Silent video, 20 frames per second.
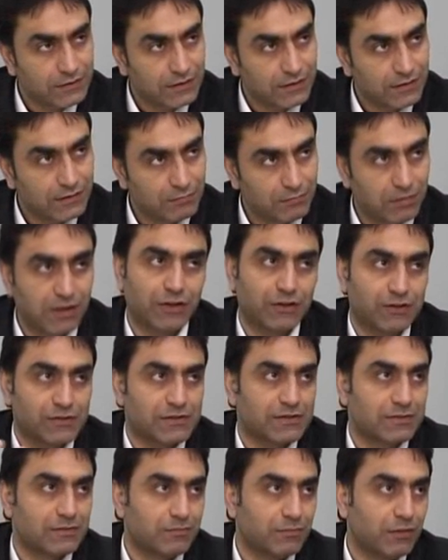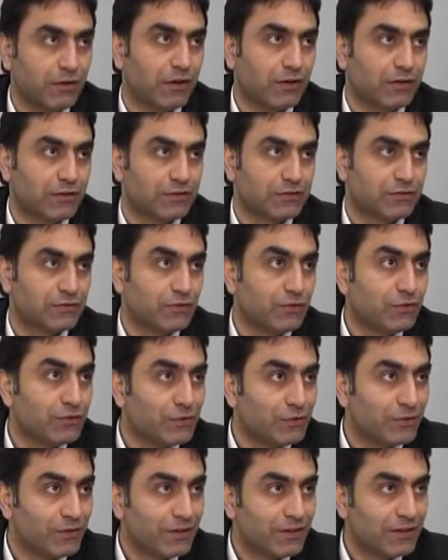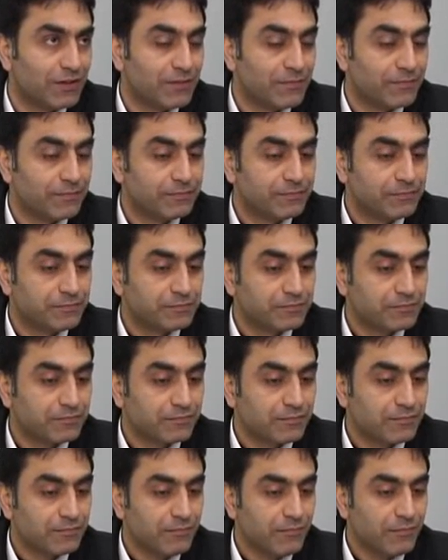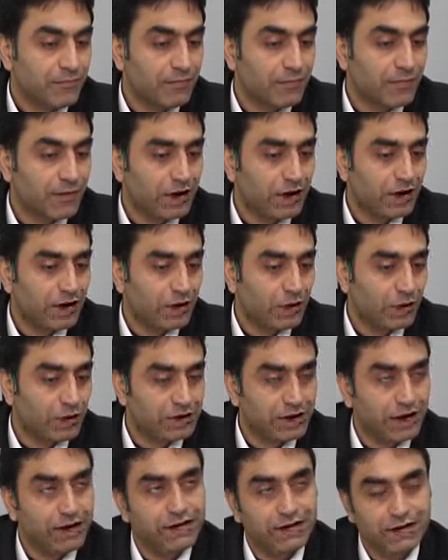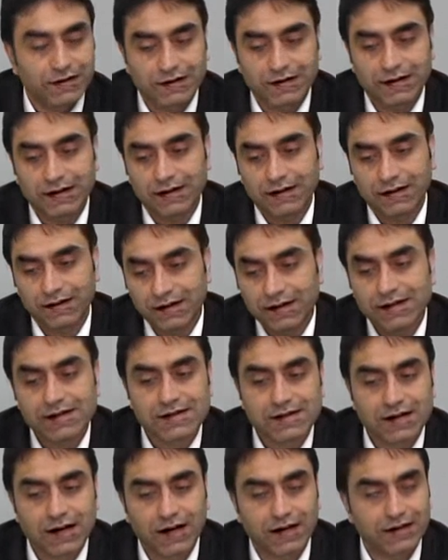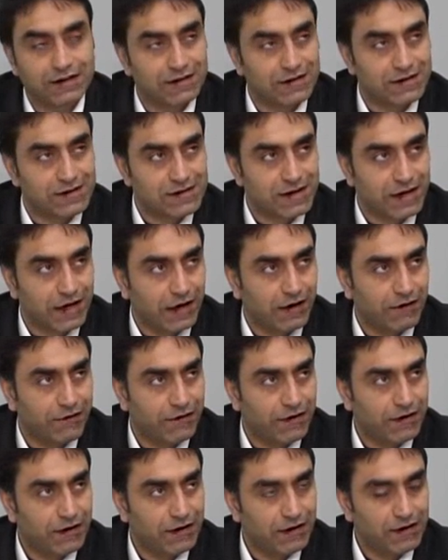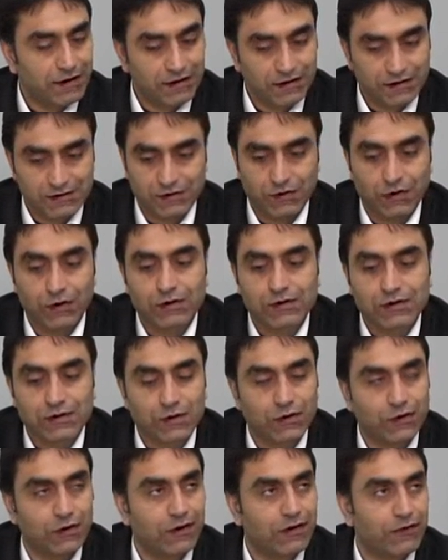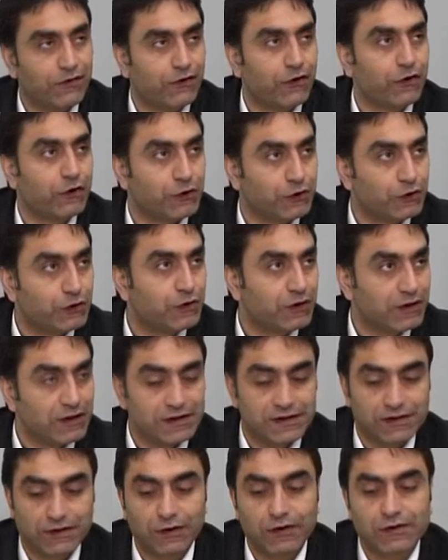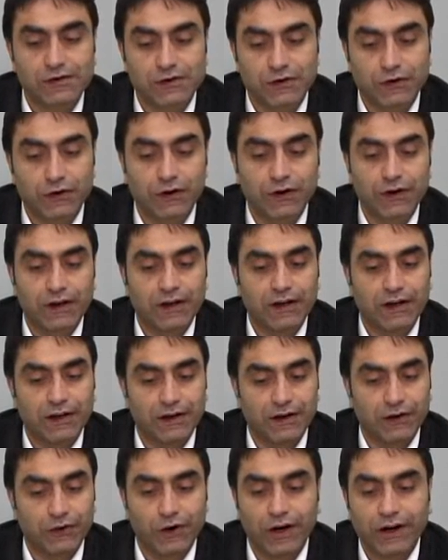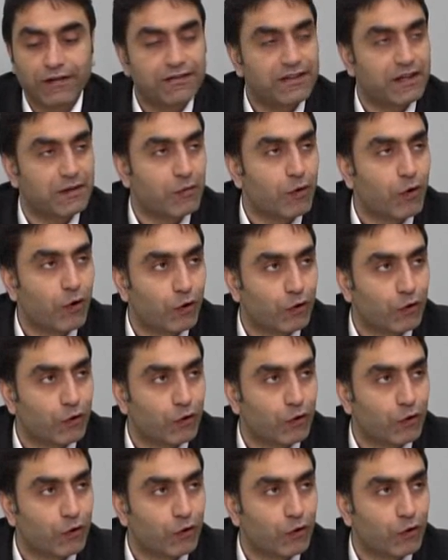Whatever these idols have is also for you, is also, you have them all. These idols also, you have them all.